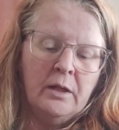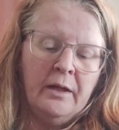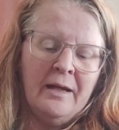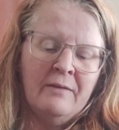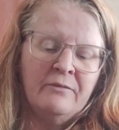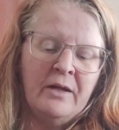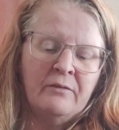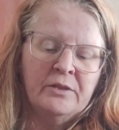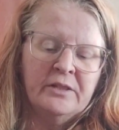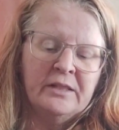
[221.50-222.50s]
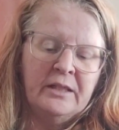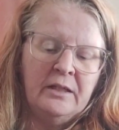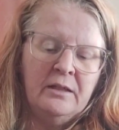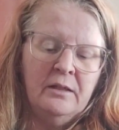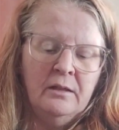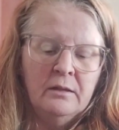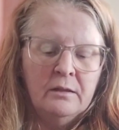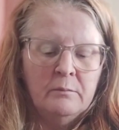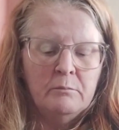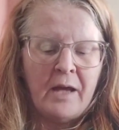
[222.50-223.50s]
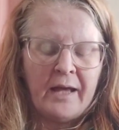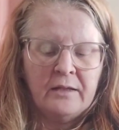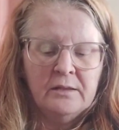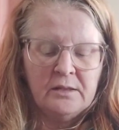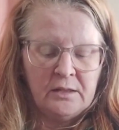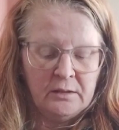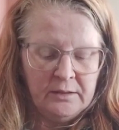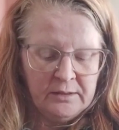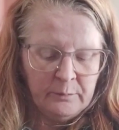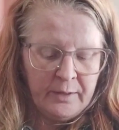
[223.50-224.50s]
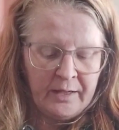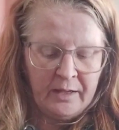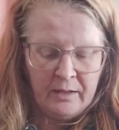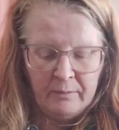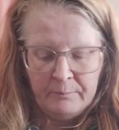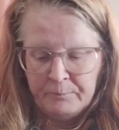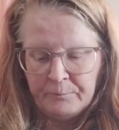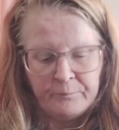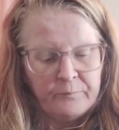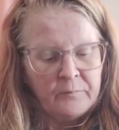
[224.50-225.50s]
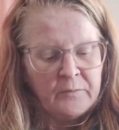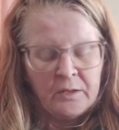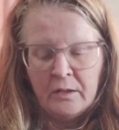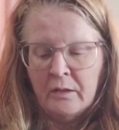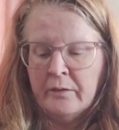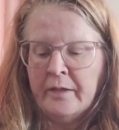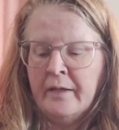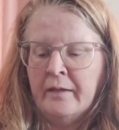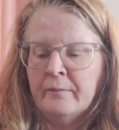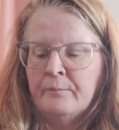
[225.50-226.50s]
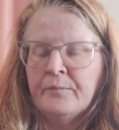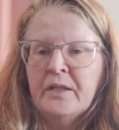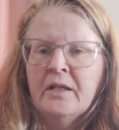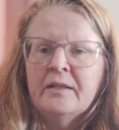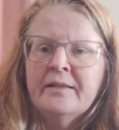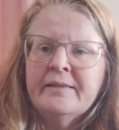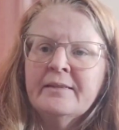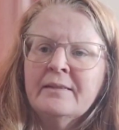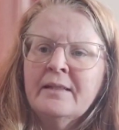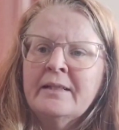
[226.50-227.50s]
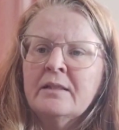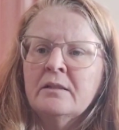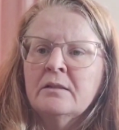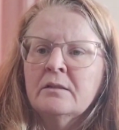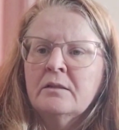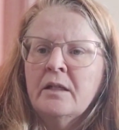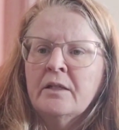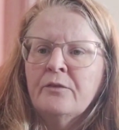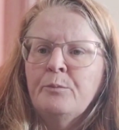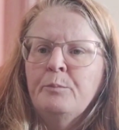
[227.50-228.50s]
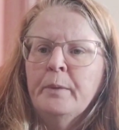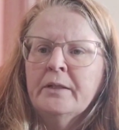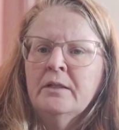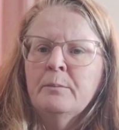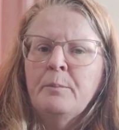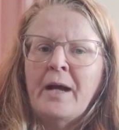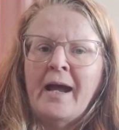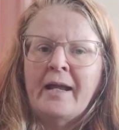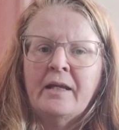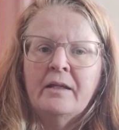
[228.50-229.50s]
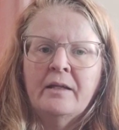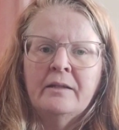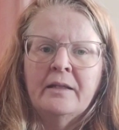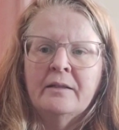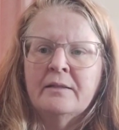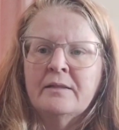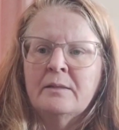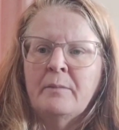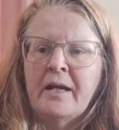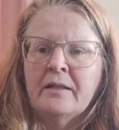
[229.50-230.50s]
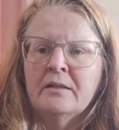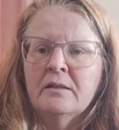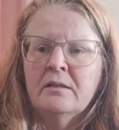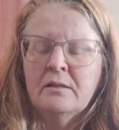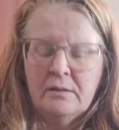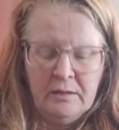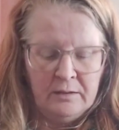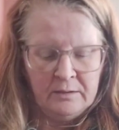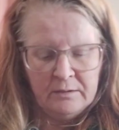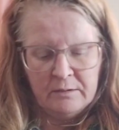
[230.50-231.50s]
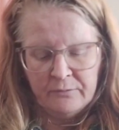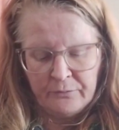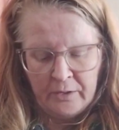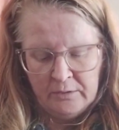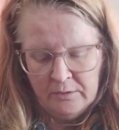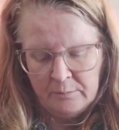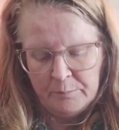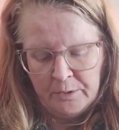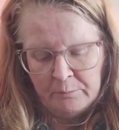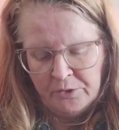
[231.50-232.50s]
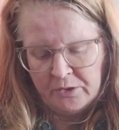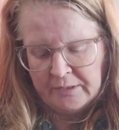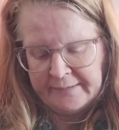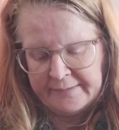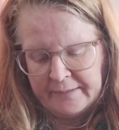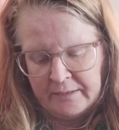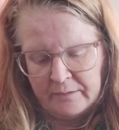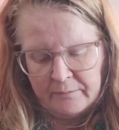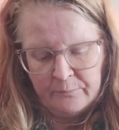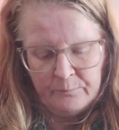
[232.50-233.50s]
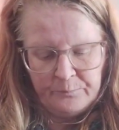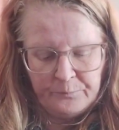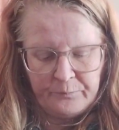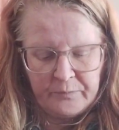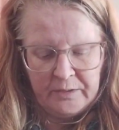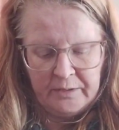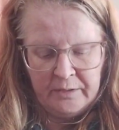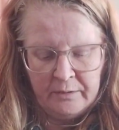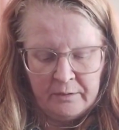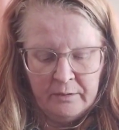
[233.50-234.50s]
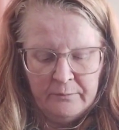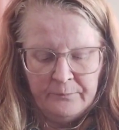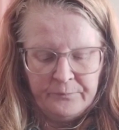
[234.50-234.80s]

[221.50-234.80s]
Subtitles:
I have never seen magnets done this way. Okay. This is a little kind of button back, and then there's the magnet in the front, but I'm just going to stick it here